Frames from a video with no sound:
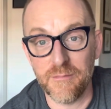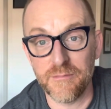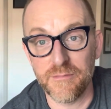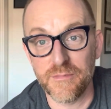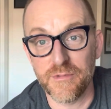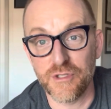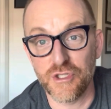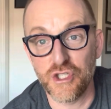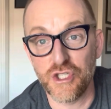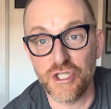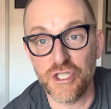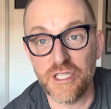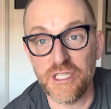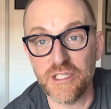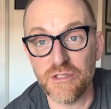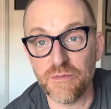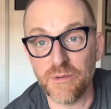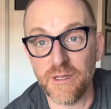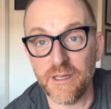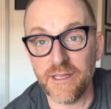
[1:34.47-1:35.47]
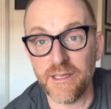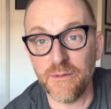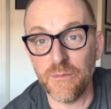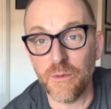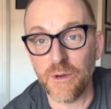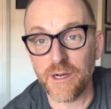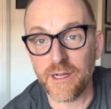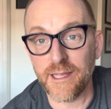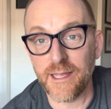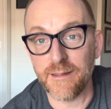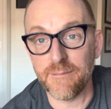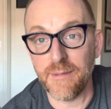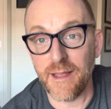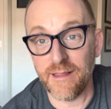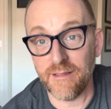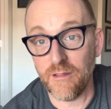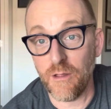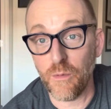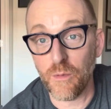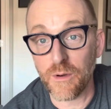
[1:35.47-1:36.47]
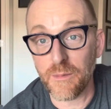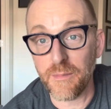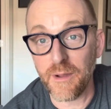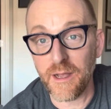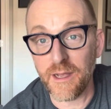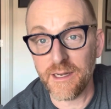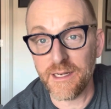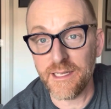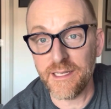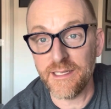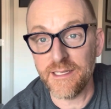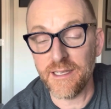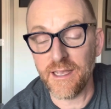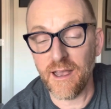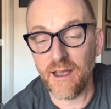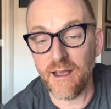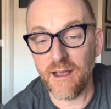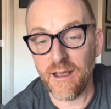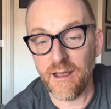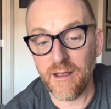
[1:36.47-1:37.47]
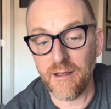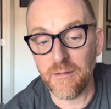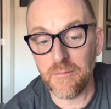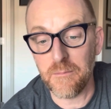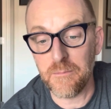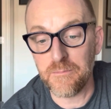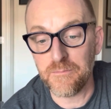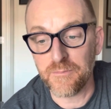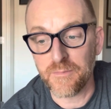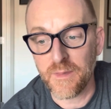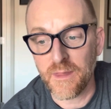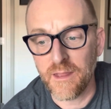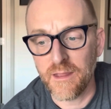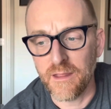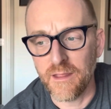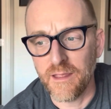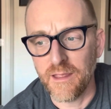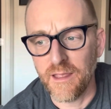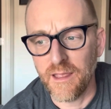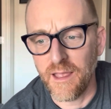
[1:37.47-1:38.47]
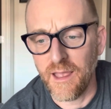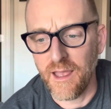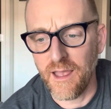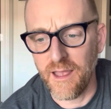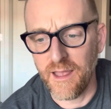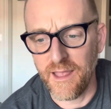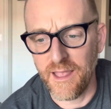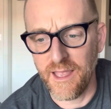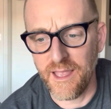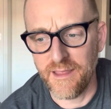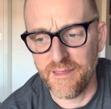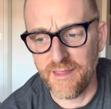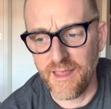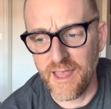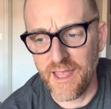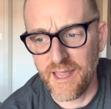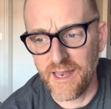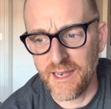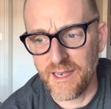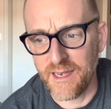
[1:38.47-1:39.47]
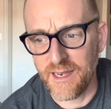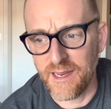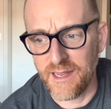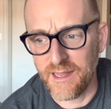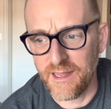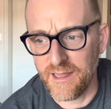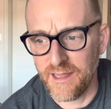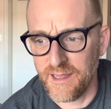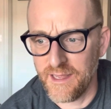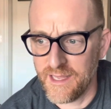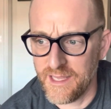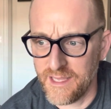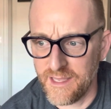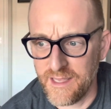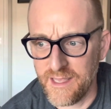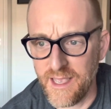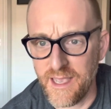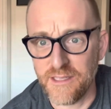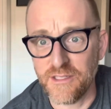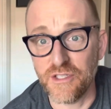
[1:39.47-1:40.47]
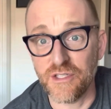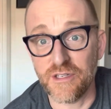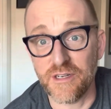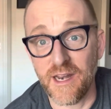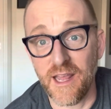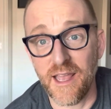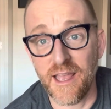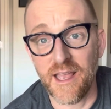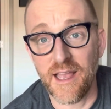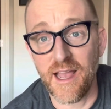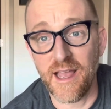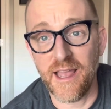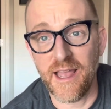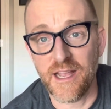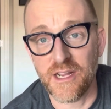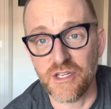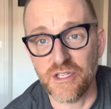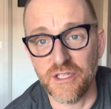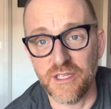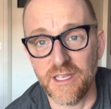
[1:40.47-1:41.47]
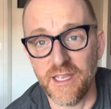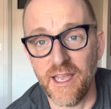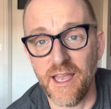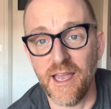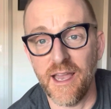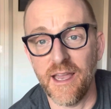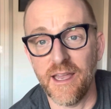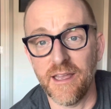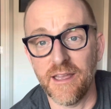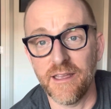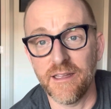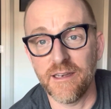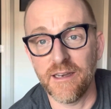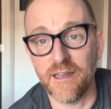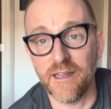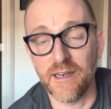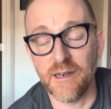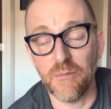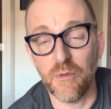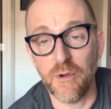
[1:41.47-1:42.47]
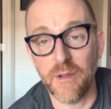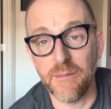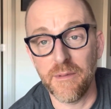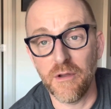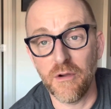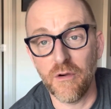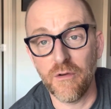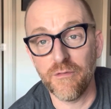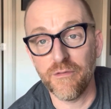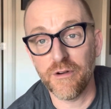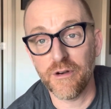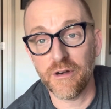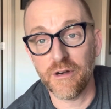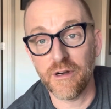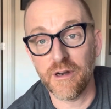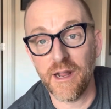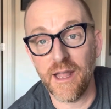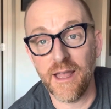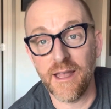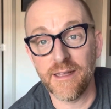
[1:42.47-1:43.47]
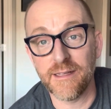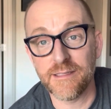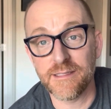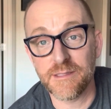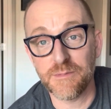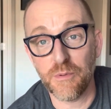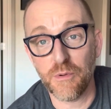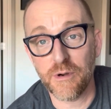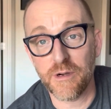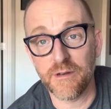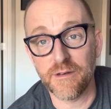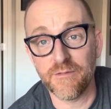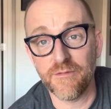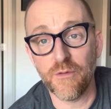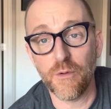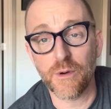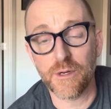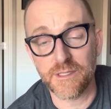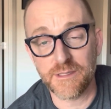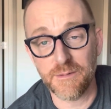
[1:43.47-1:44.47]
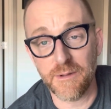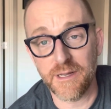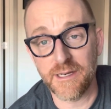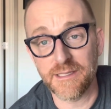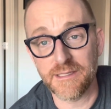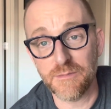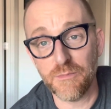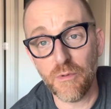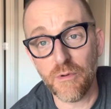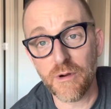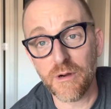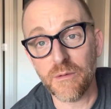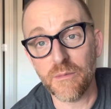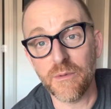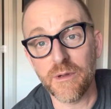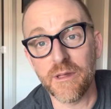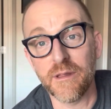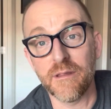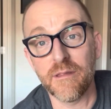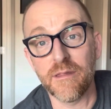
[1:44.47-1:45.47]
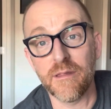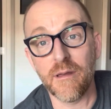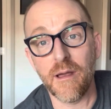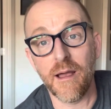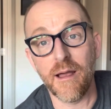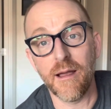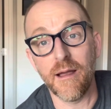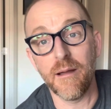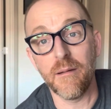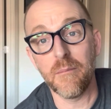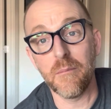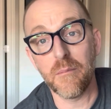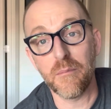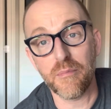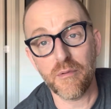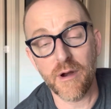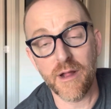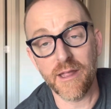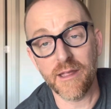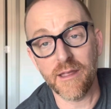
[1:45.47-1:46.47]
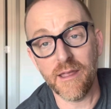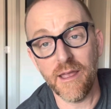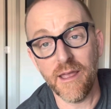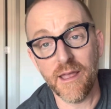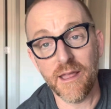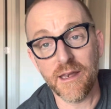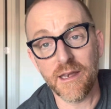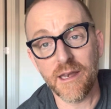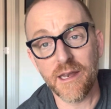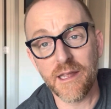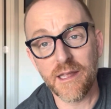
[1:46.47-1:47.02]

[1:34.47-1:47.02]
She's really working my lower body. And then yesterday, I actually had an appointment over at Forward Spine and Sport with Brian Kent.